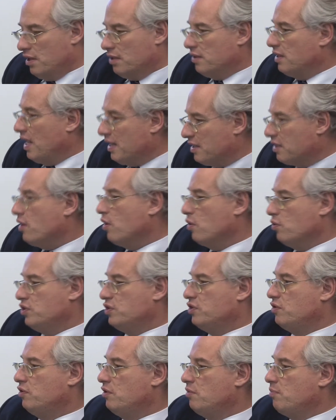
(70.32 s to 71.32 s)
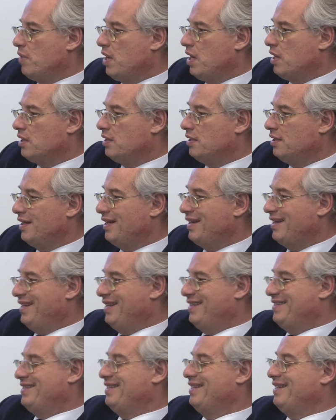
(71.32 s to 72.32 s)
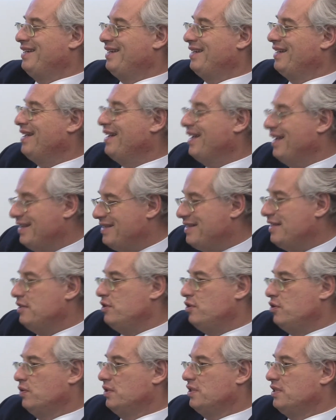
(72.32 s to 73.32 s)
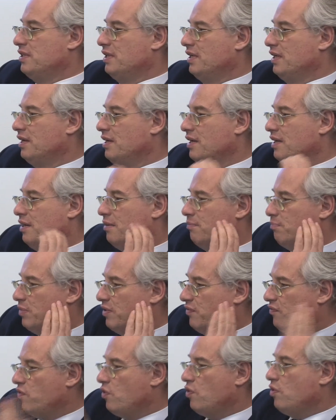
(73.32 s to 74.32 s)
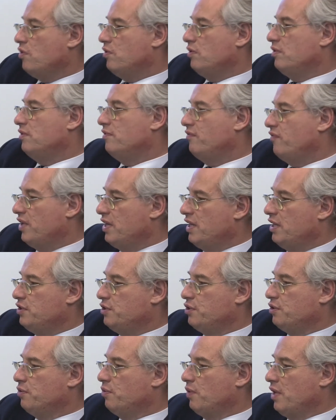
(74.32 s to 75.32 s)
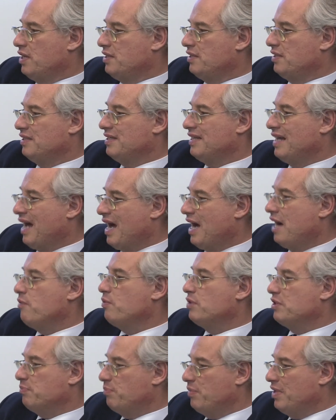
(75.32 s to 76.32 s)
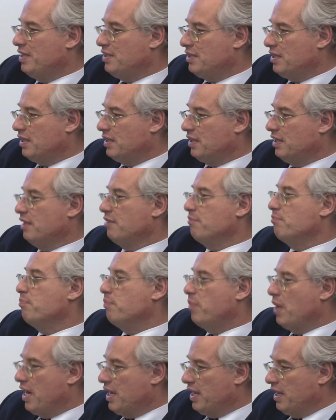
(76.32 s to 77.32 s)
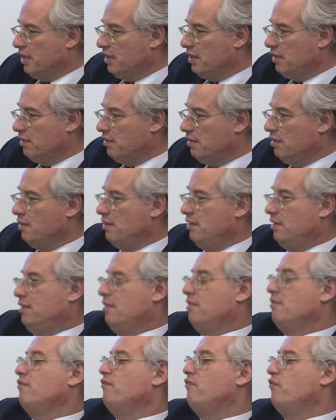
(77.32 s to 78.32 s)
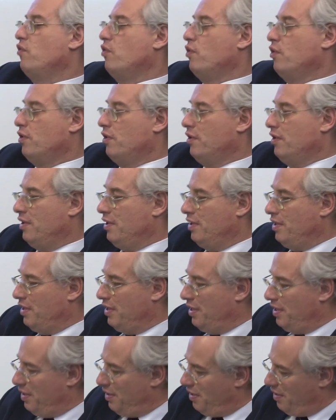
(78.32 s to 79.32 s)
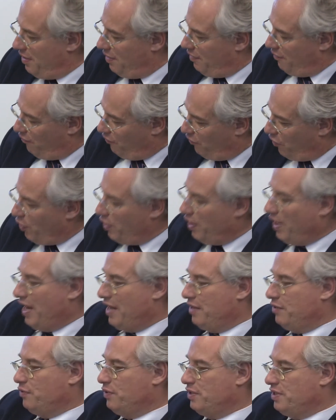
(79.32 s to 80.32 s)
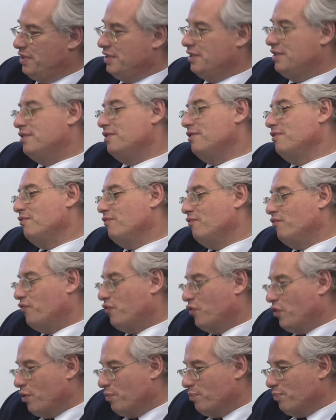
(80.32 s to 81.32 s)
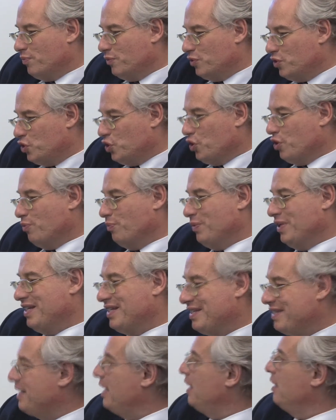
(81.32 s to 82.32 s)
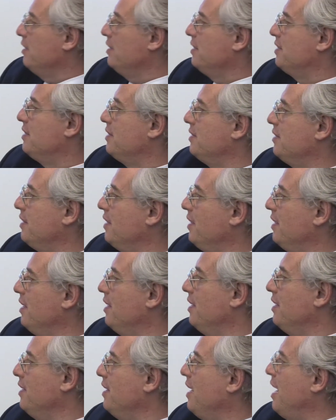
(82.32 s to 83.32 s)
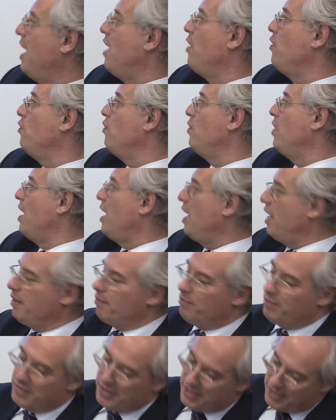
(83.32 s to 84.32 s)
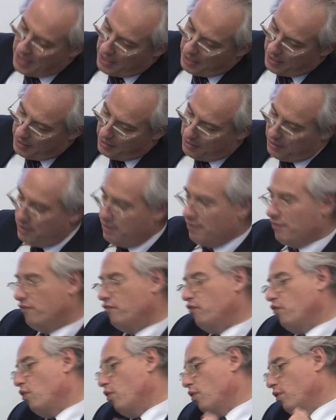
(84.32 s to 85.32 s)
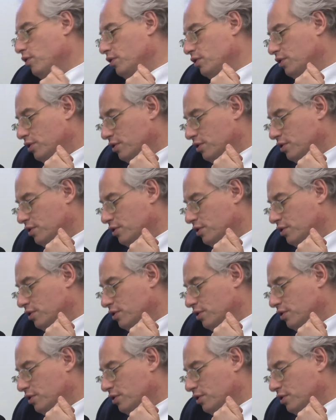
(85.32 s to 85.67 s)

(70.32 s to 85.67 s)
That goes to the market, and it's interesting. Before the financial crisis, I was basically buying for foreign addresses from German sellers. Now I'm selling for